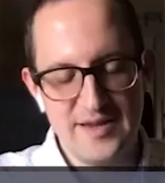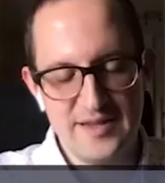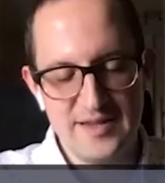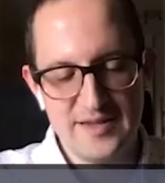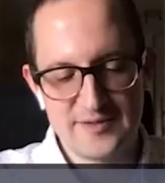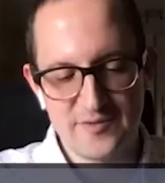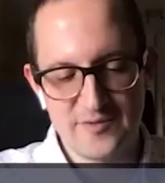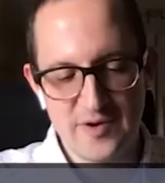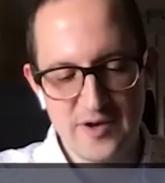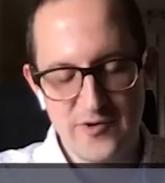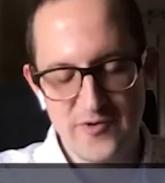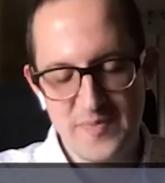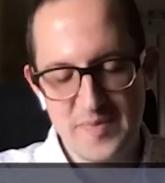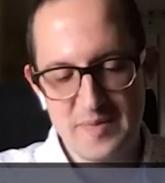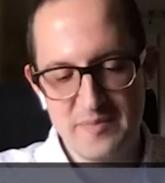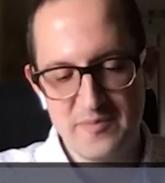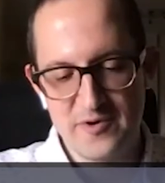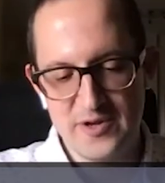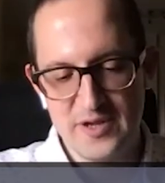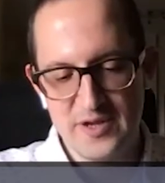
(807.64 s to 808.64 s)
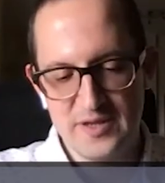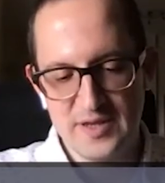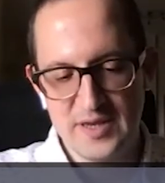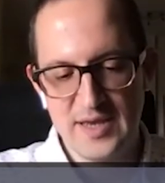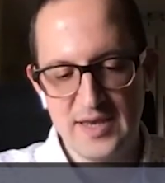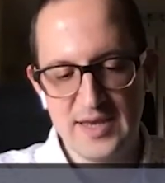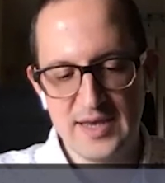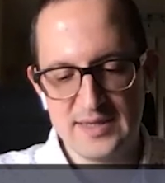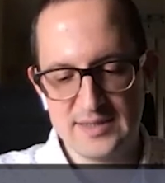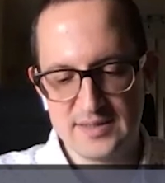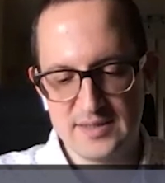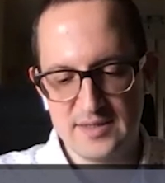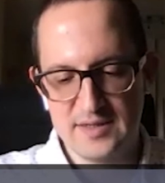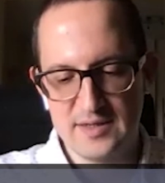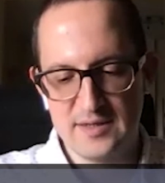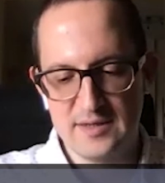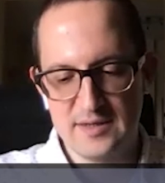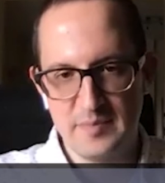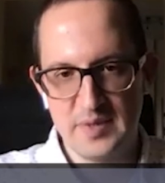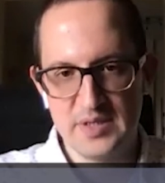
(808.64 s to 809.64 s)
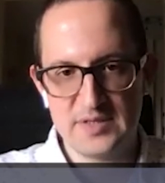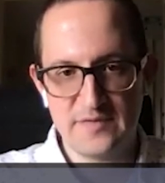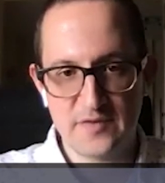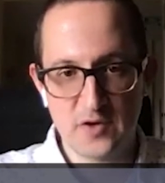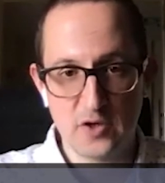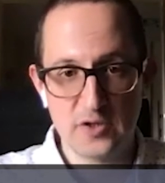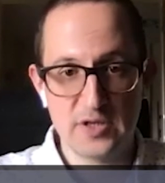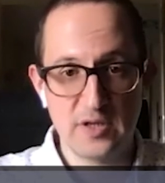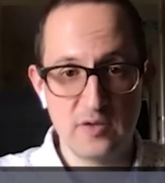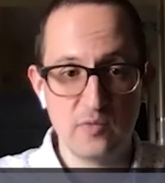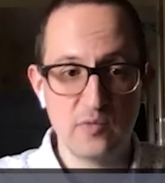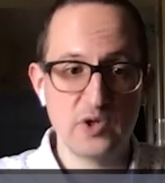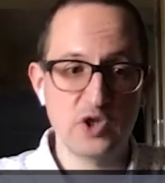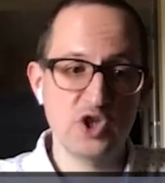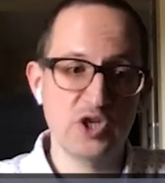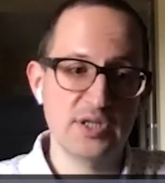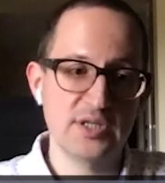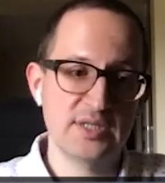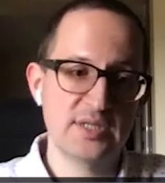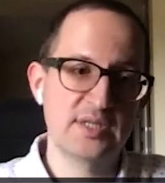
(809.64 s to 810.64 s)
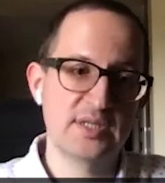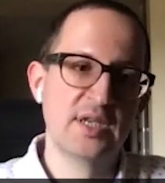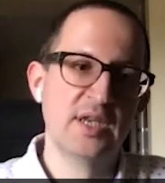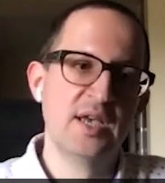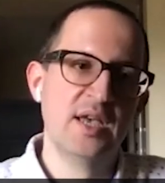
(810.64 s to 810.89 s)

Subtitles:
that's why I remembered it. He has a piece of content which is